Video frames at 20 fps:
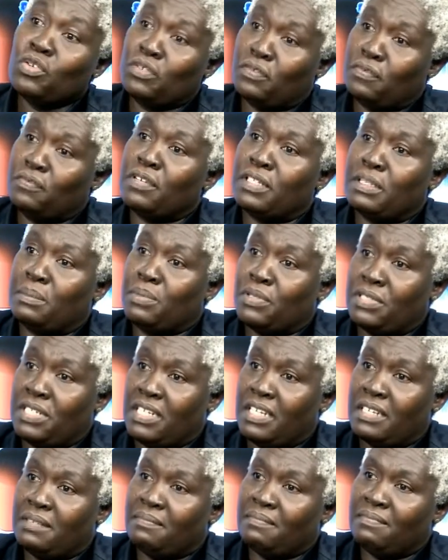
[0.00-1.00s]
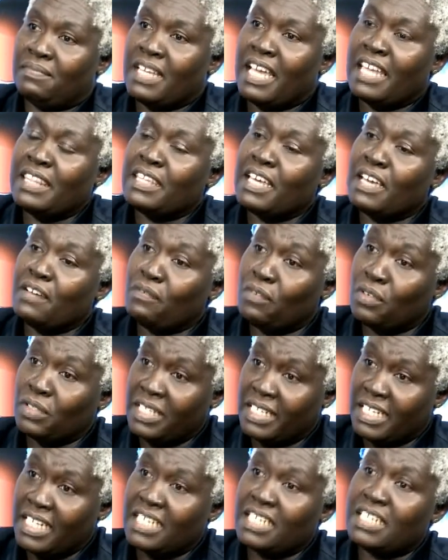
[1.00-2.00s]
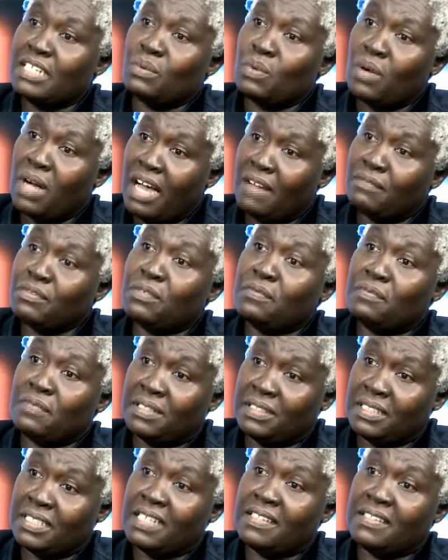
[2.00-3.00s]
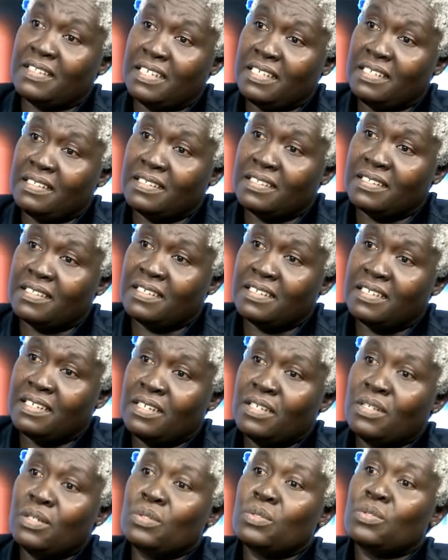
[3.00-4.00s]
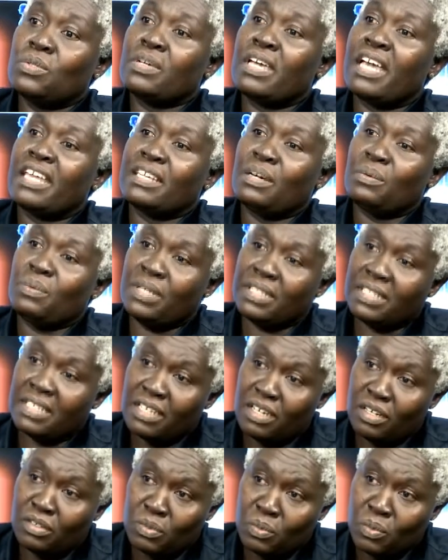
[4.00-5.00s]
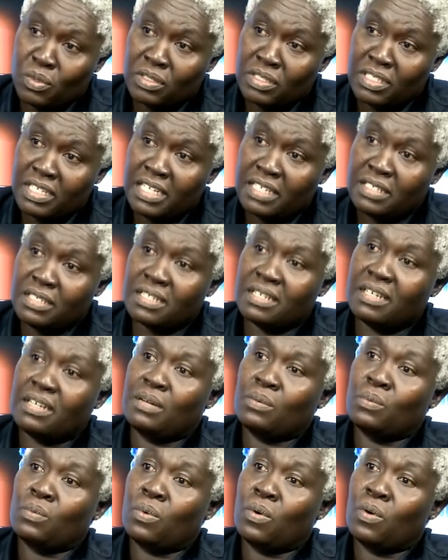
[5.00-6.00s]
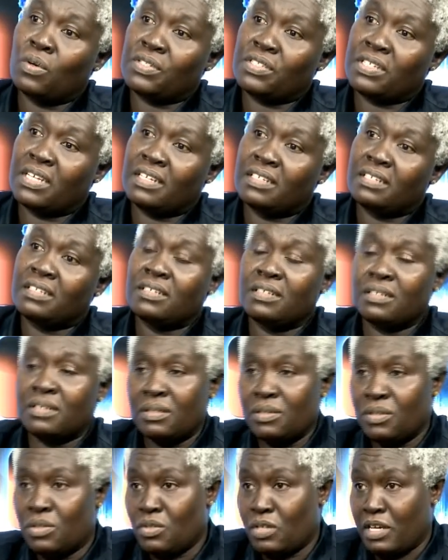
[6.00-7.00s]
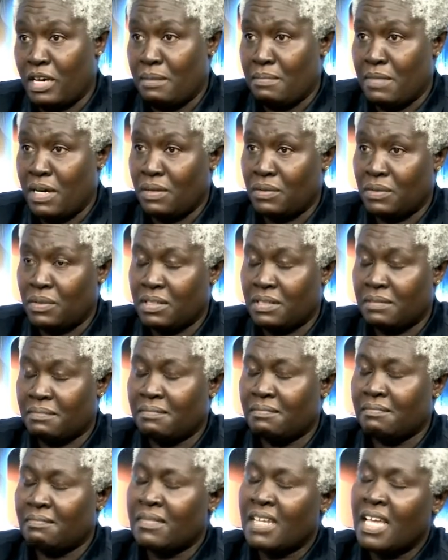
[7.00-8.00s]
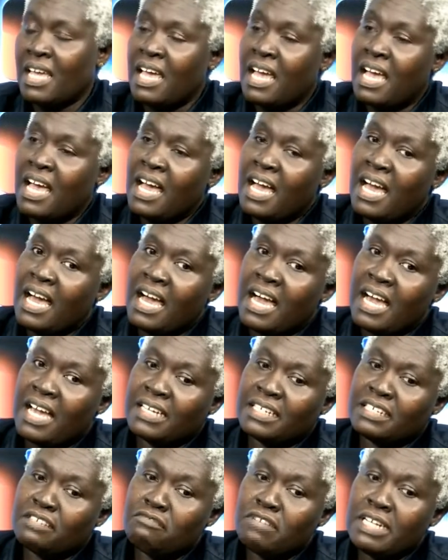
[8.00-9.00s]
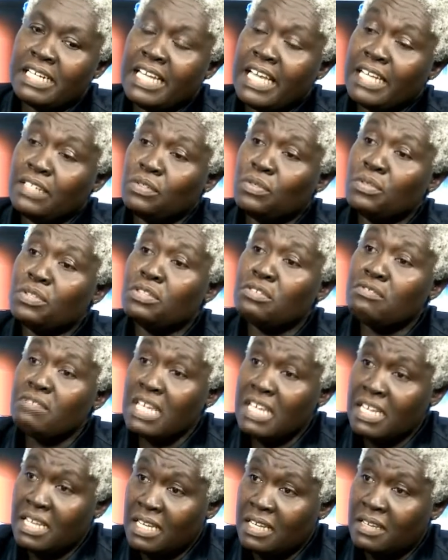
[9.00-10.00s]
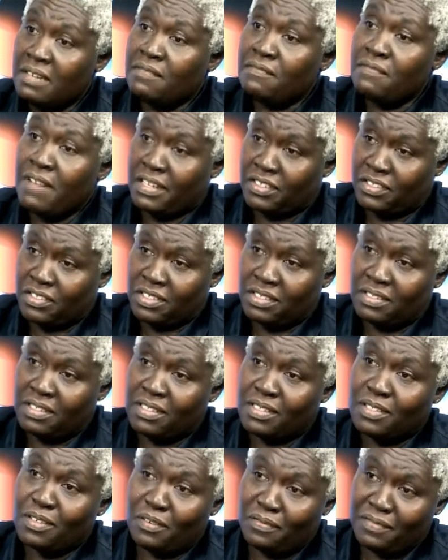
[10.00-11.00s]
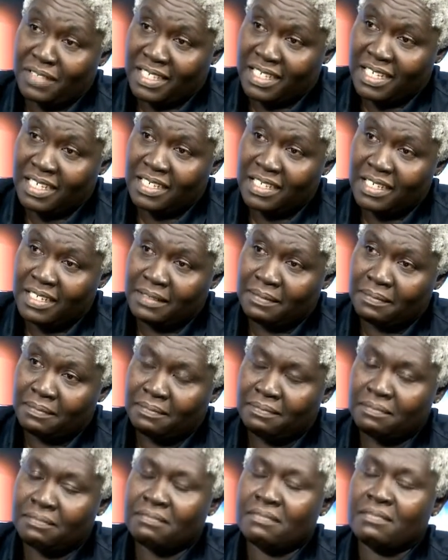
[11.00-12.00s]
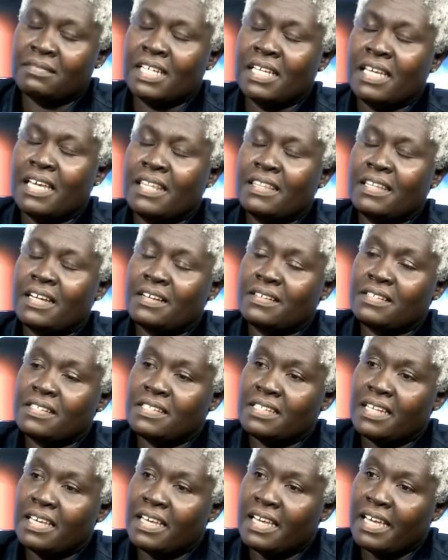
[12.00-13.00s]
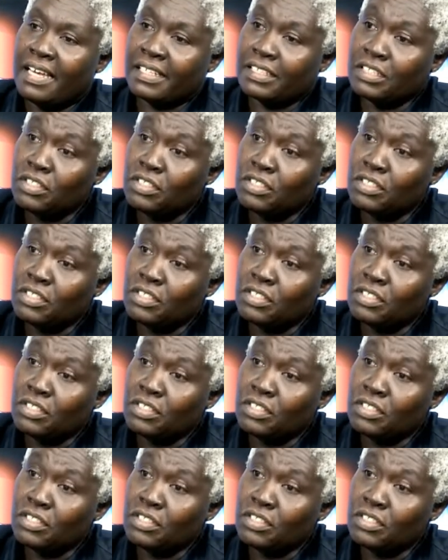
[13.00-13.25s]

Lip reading: good for the body, and therefore the kidney will have to filter these together with the unwanted water to come out. I can relate to 3 functions of the kidney. There is the